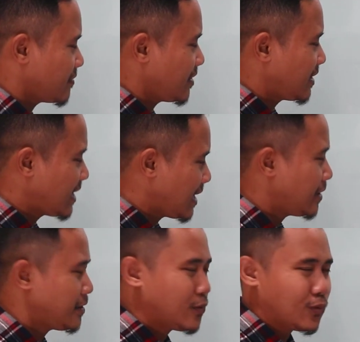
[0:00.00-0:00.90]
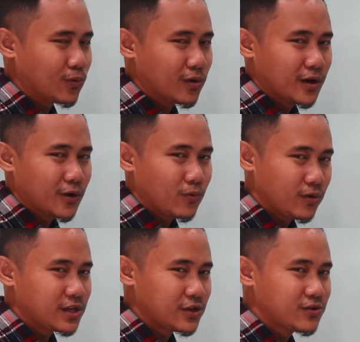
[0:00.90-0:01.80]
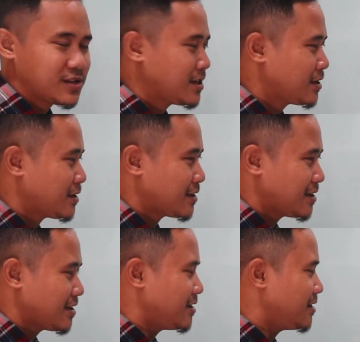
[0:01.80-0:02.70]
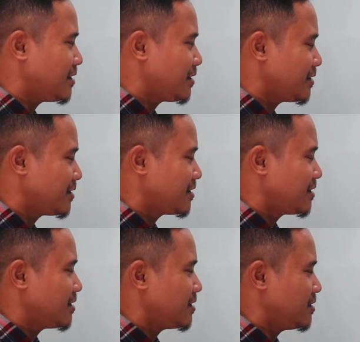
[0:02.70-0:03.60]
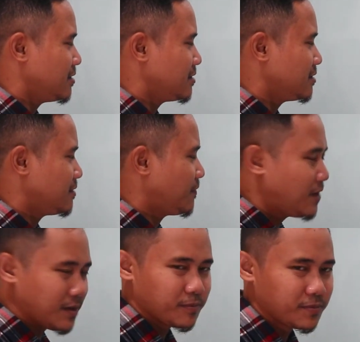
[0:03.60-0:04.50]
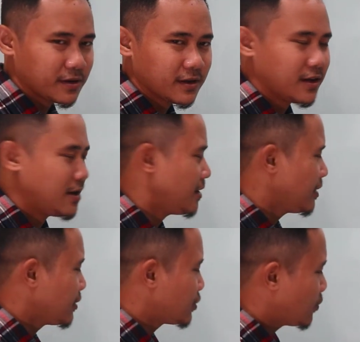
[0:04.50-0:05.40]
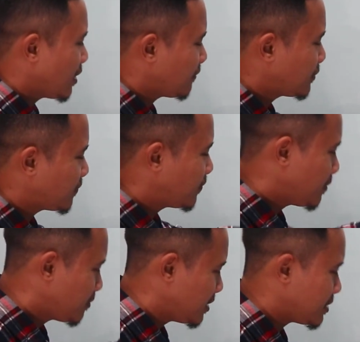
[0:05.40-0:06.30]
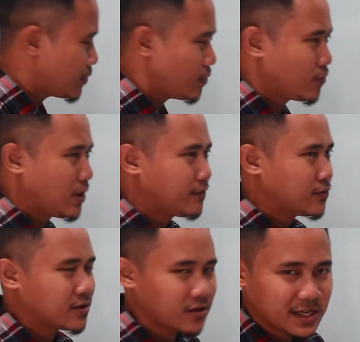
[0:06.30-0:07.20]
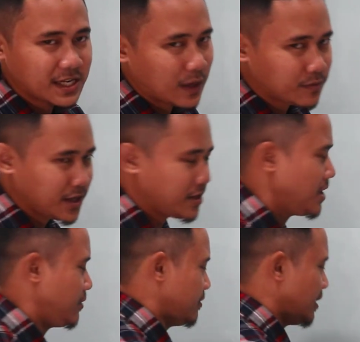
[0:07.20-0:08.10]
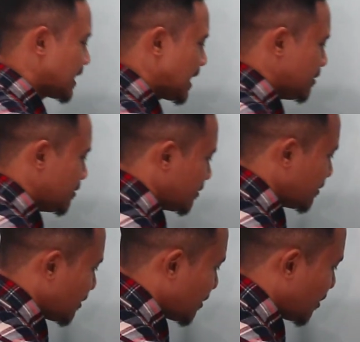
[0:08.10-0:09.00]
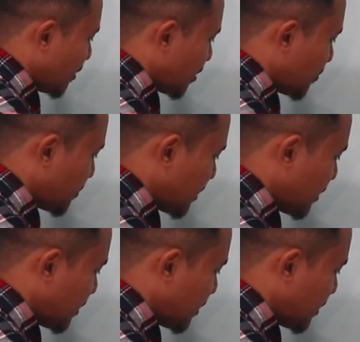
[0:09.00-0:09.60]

again we're using the flip. So we have to flip this, or we have to turn it upside down. Again, Rp